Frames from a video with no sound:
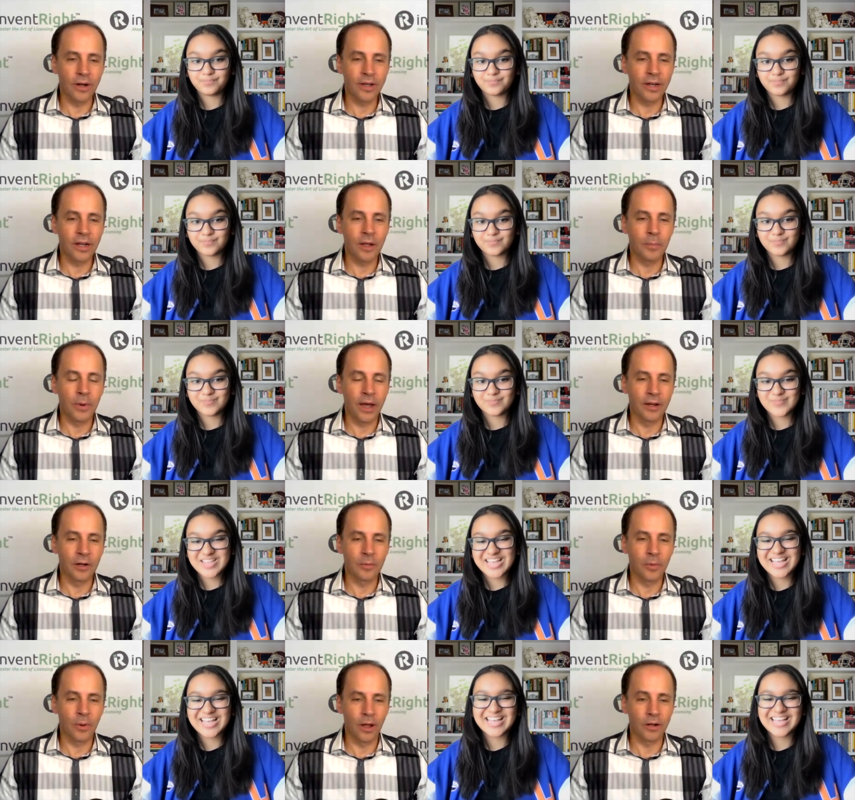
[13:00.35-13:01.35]
Speaker 1: can I buy
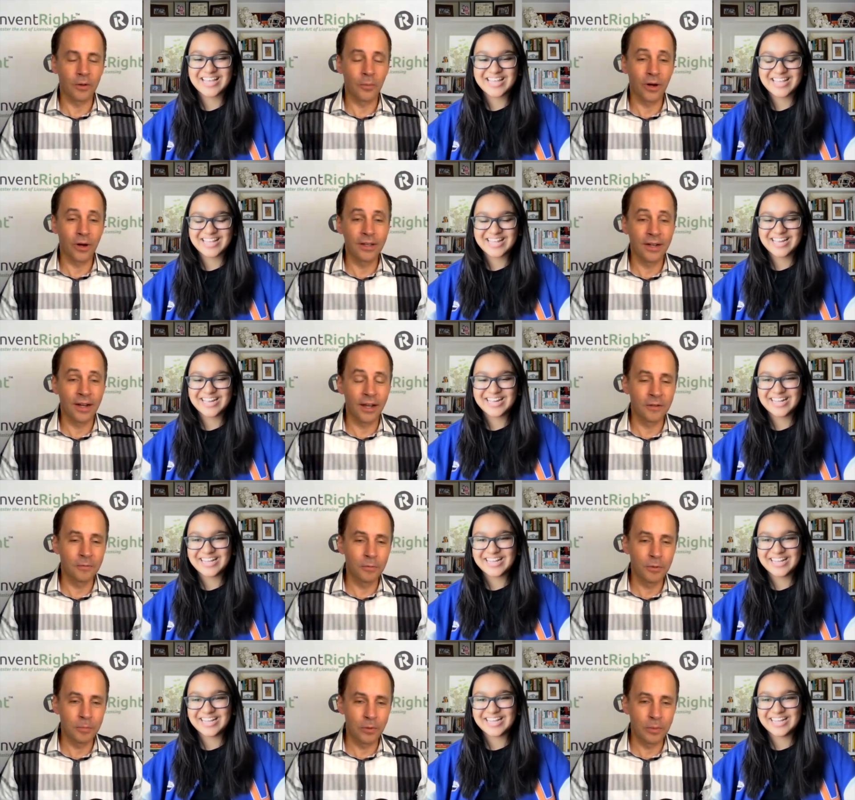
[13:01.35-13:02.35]
your product? Where can other
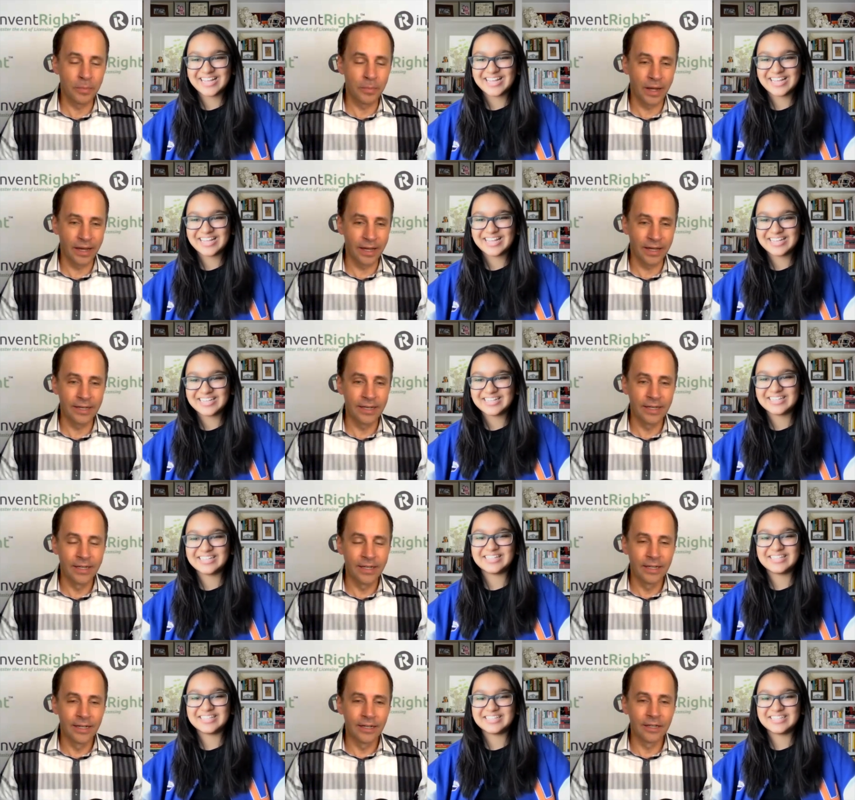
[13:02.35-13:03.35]
people buy
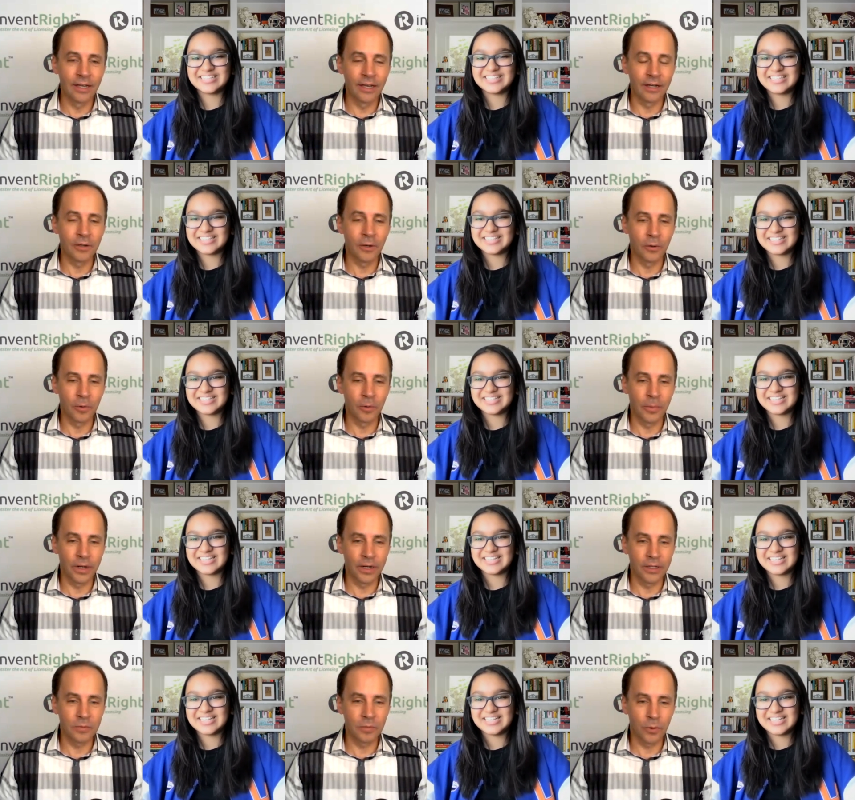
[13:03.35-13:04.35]
the Coder
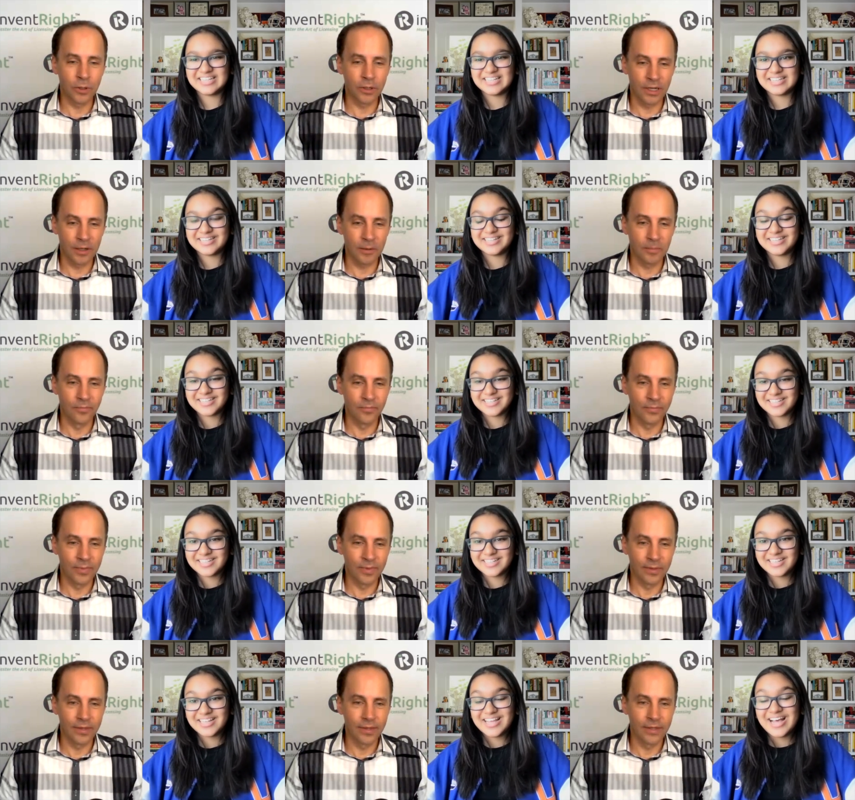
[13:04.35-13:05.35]
Bunnyz board game?
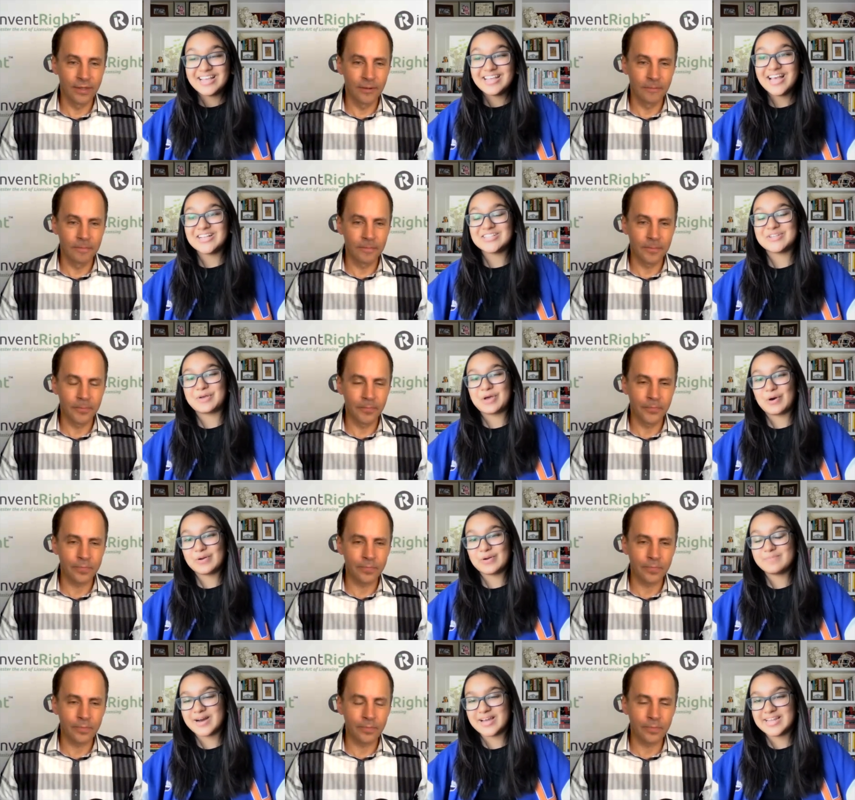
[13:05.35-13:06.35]
Speaker 2: Yeah, so Coder
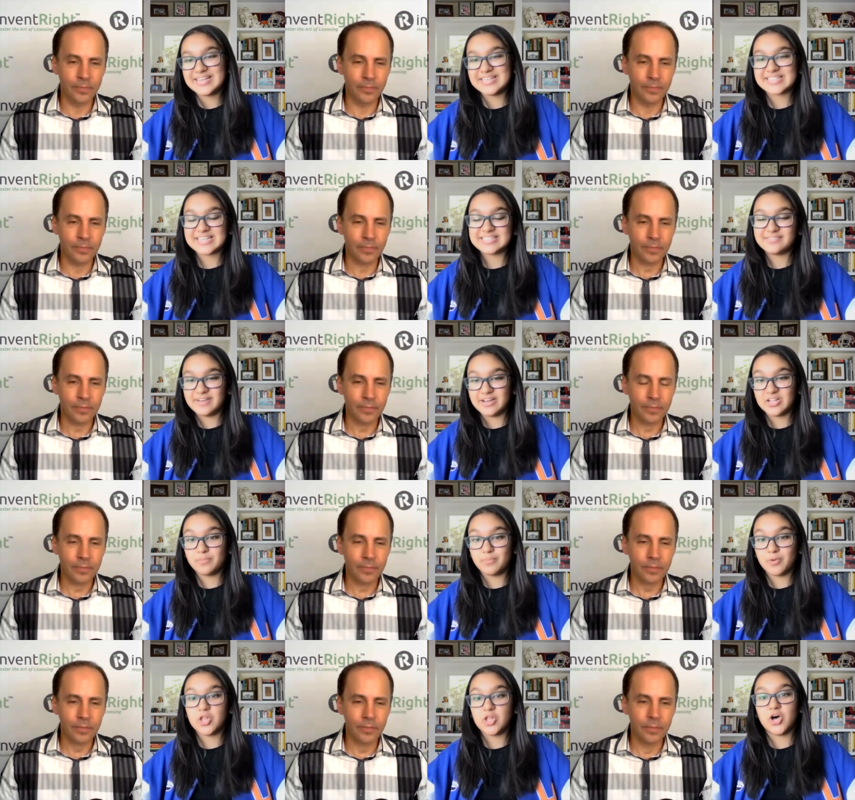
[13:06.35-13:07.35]
Bunnyz is
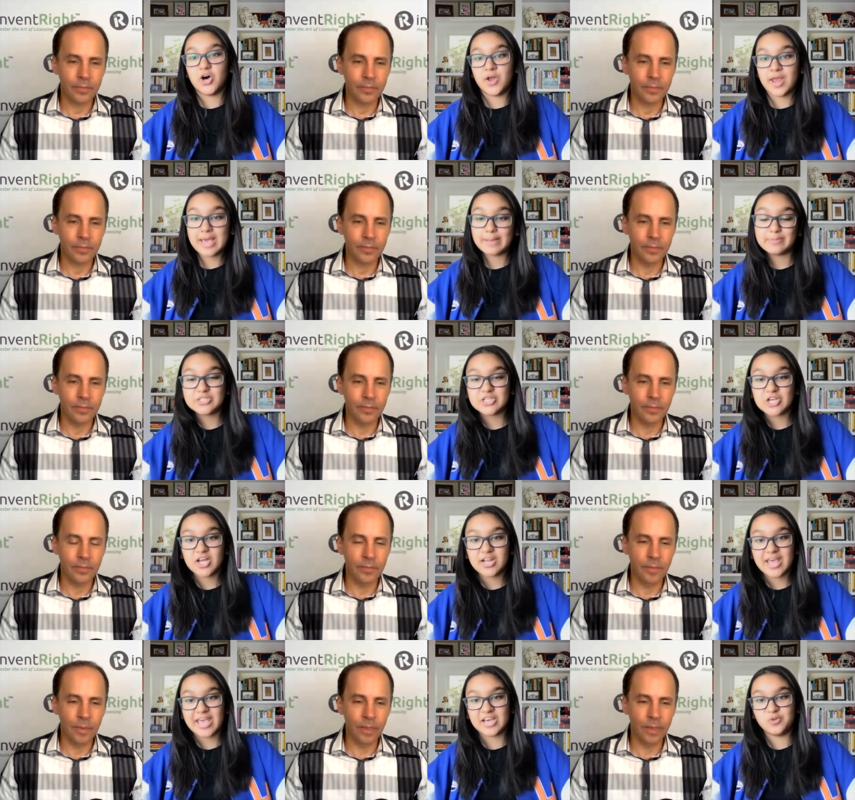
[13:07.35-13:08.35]
available on
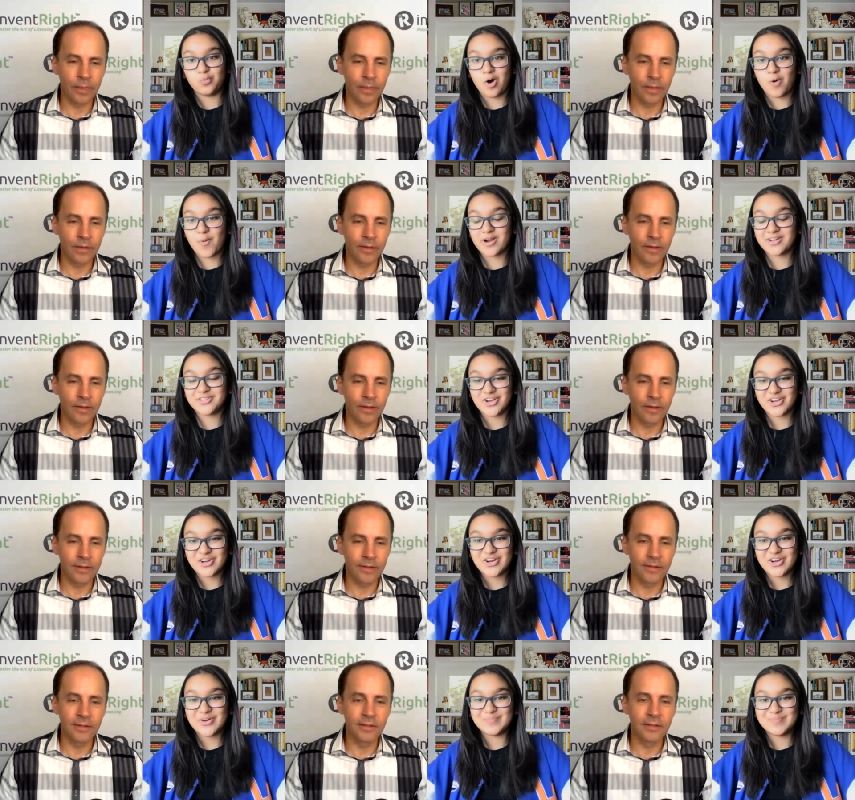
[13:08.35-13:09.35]
Amazon and Walmart dot
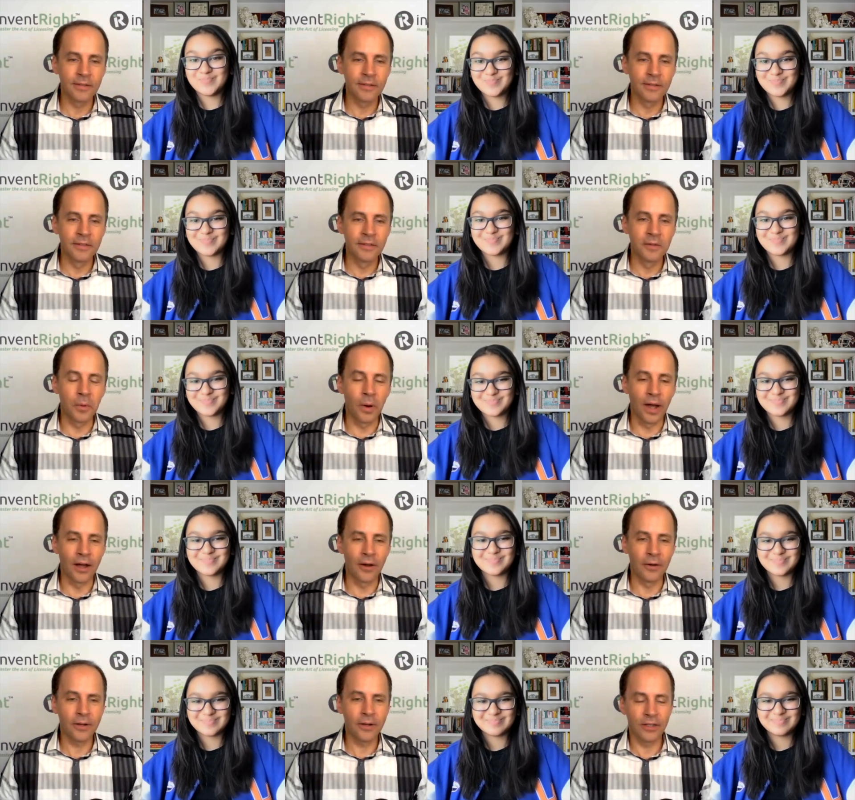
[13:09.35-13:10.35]
com.
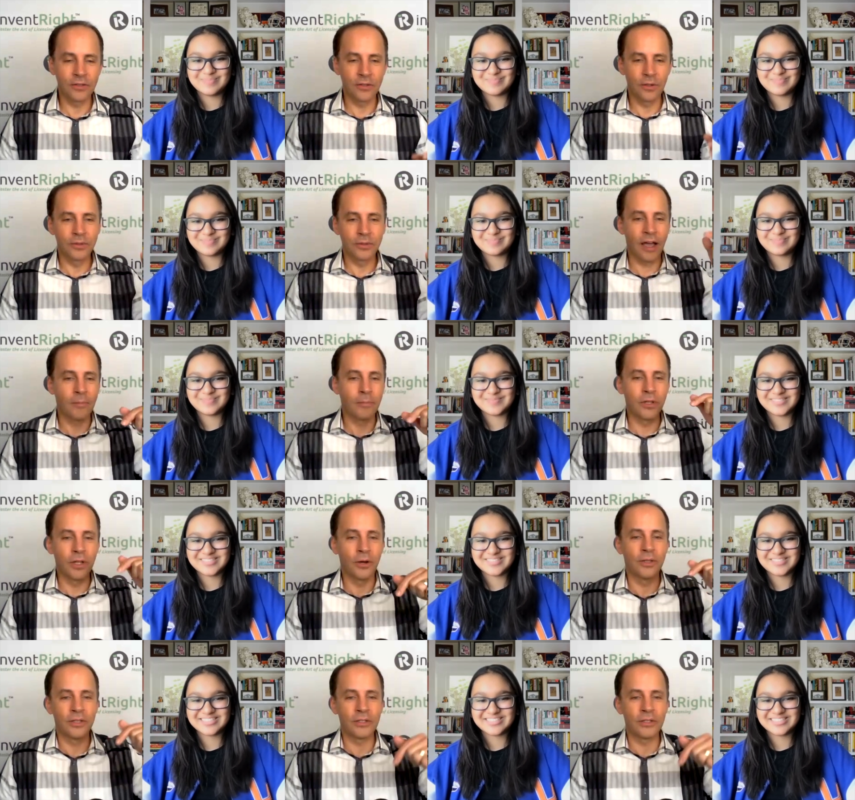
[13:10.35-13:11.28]
Speaker 1: Wow. Okay. So down below in the